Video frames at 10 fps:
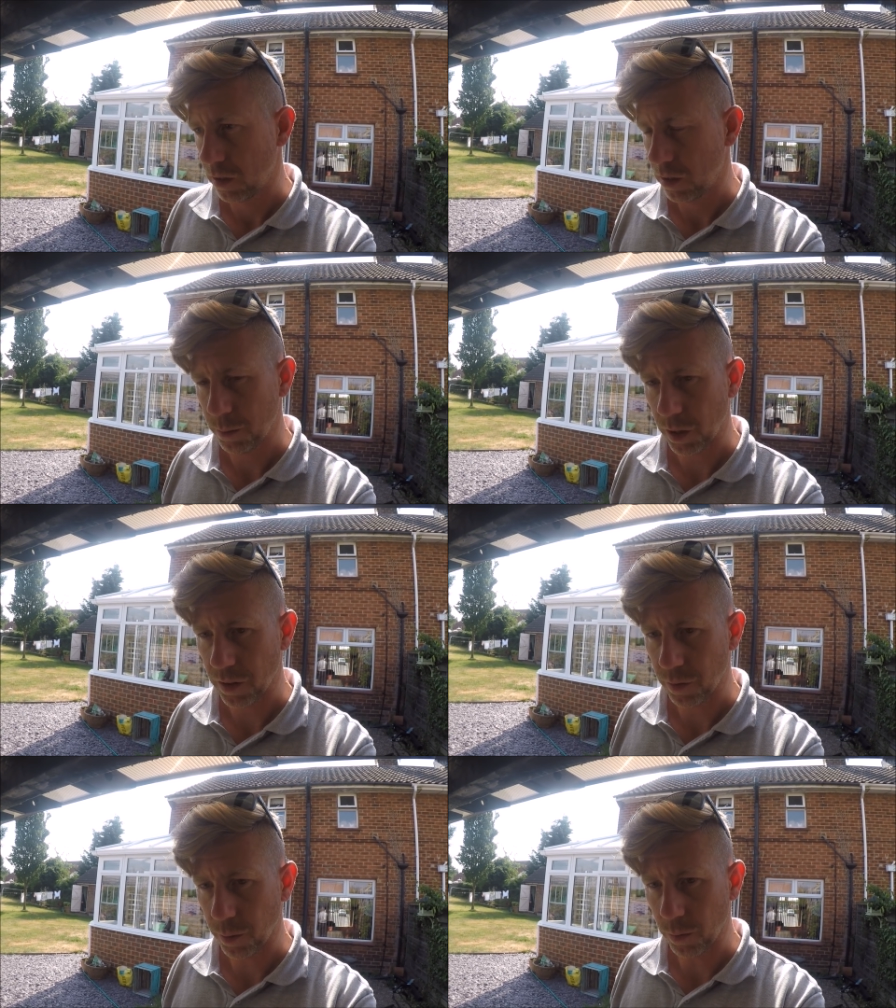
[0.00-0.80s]

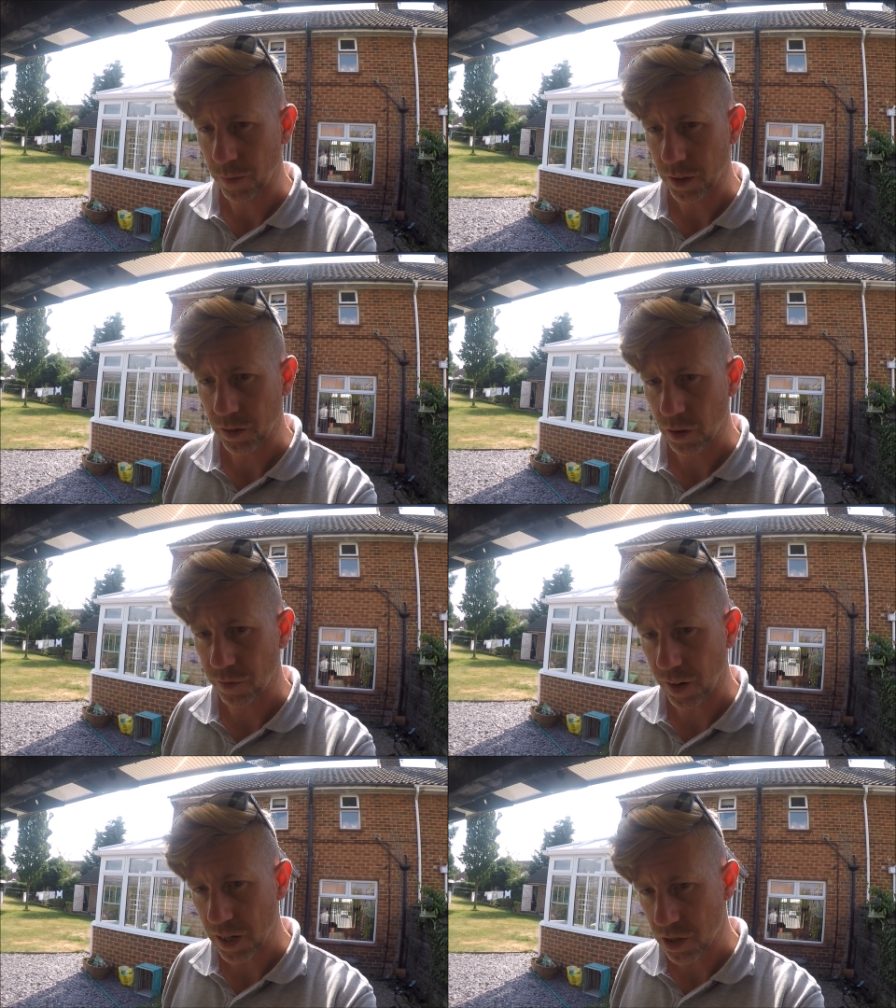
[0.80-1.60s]
unbelievable. There's no
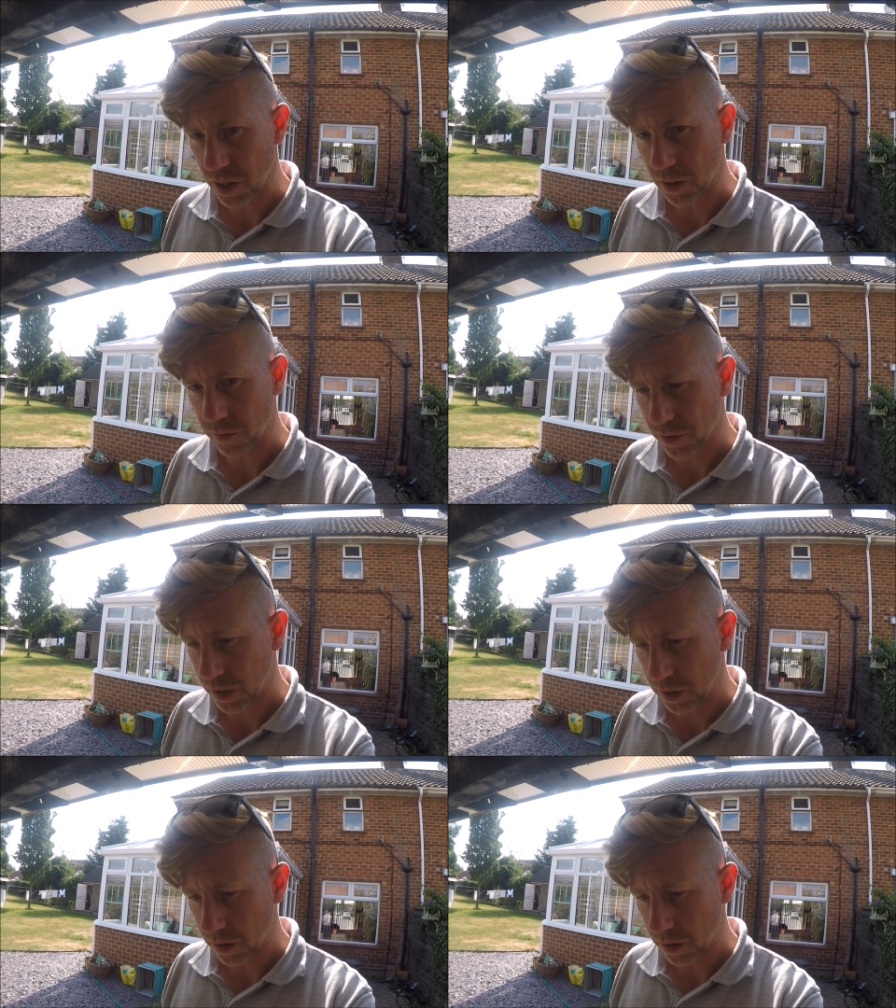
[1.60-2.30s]
flashing. I've seen